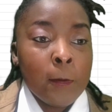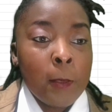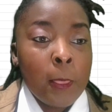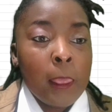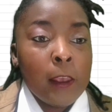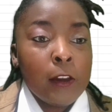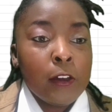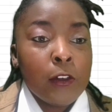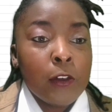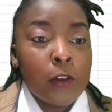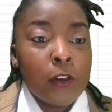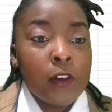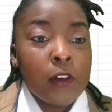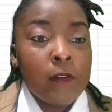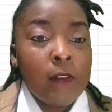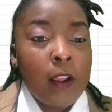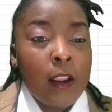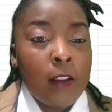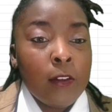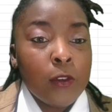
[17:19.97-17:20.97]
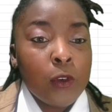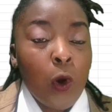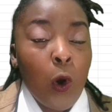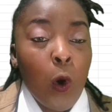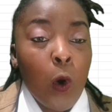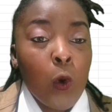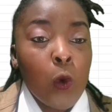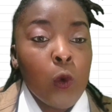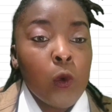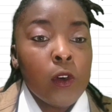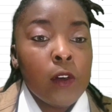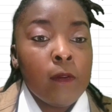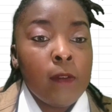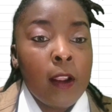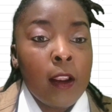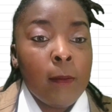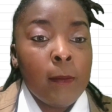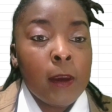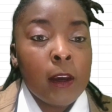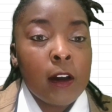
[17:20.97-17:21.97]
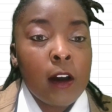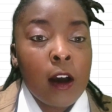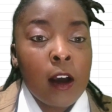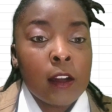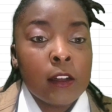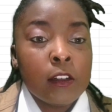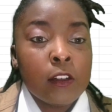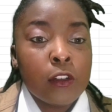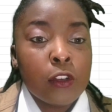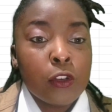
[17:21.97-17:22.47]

So the total development cost is